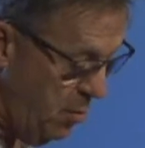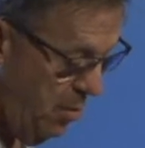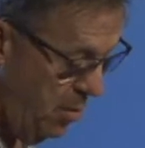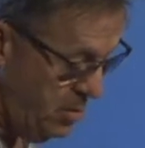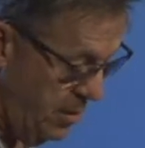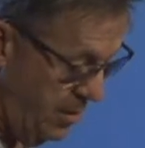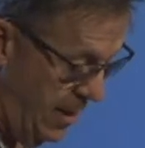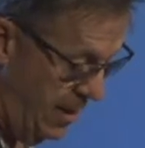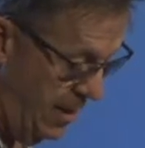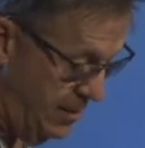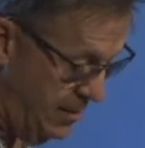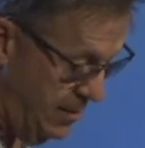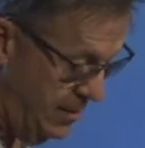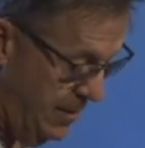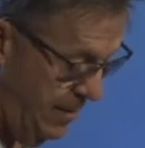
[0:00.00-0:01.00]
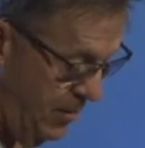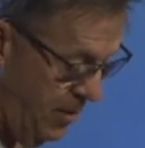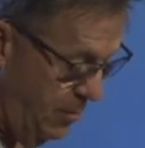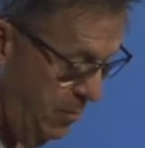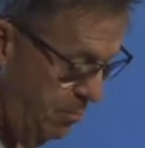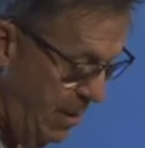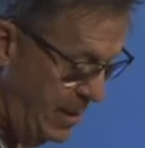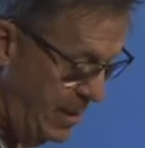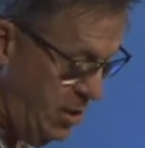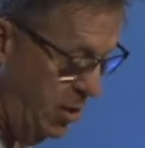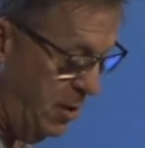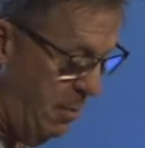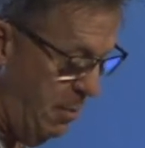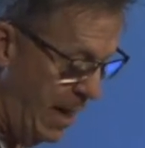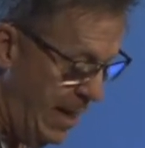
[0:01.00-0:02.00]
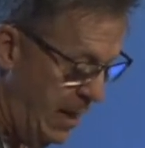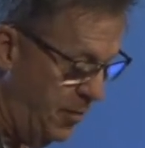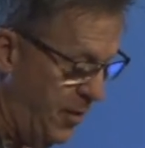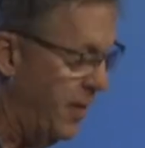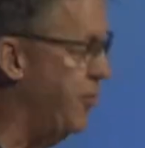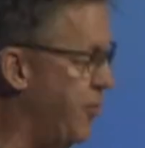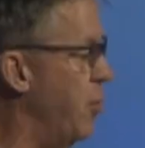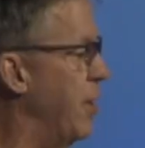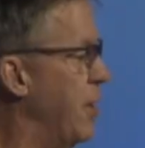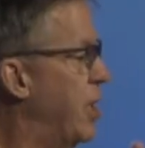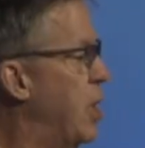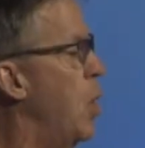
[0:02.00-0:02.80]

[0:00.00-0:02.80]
your merchandise. Basically, you could buy anything. If you wanted to